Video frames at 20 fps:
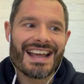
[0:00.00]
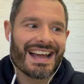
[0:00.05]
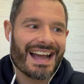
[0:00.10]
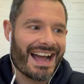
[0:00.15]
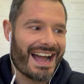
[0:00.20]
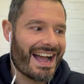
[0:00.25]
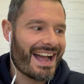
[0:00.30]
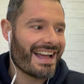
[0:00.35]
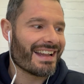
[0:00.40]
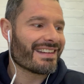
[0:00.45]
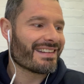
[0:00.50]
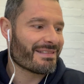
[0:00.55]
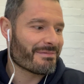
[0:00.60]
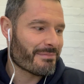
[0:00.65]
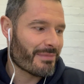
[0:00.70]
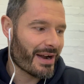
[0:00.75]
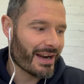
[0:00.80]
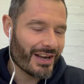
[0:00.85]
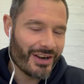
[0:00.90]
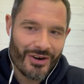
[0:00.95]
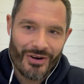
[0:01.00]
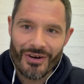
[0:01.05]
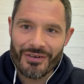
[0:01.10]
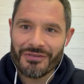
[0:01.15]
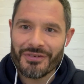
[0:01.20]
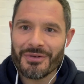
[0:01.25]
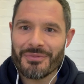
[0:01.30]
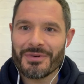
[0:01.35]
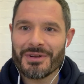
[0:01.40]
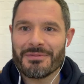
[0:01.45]
had my
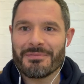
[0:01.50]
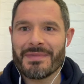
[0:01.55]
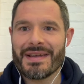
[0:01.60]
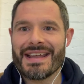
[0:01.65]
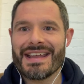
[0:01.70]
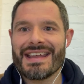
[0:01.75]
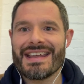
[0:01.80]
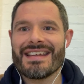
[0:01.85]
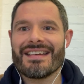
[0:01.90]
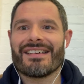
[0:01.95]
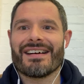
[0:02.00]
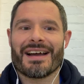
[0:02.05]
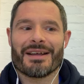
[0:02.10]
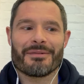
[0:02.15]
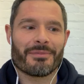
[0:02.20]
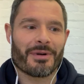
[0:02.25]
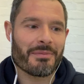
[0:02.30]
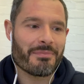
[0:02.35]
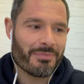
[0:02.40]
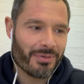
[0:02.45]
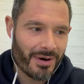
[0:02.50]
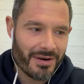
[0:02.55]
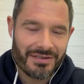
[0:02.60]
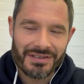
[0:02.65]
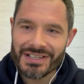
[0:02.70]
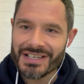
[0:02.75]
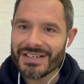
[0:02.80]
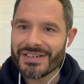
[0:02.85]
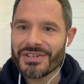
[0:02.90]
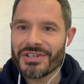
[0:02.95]
coffee with me, I had my
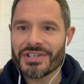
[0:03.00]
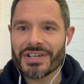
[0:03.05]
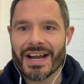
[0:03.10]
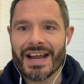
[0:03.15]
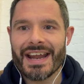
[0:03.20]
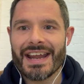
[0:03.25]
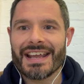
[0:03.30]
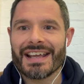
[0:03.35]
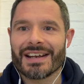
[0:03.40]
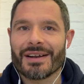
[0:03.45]
protein shake,